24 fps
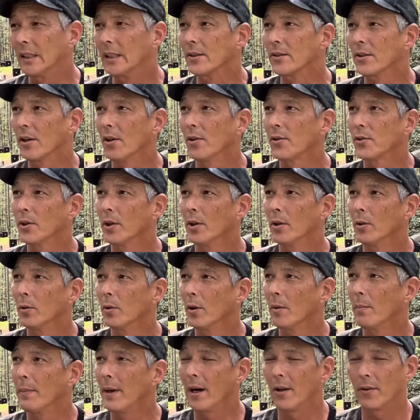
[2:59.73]
It's also
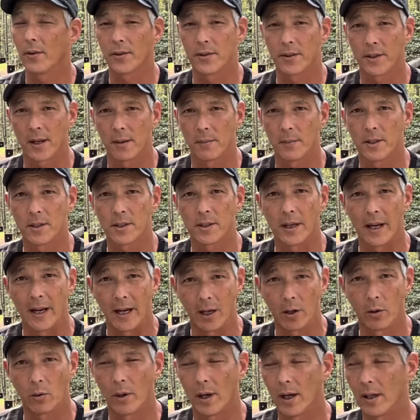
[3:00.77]
about the same as an
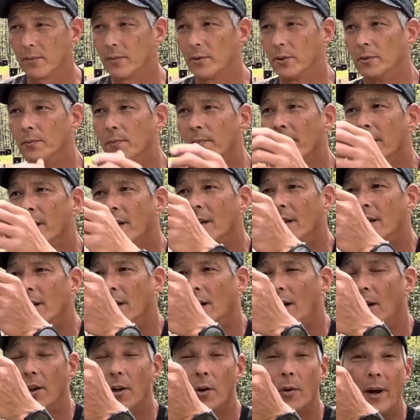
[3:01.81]
air rifle,
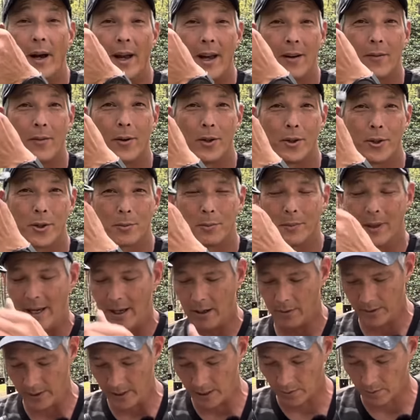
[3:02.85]
although I have heard some
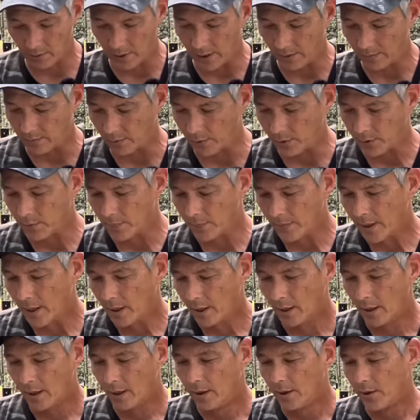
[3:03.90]
loud air rifles.
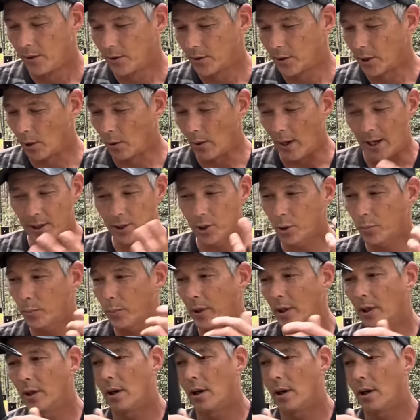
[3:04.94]
So I just put it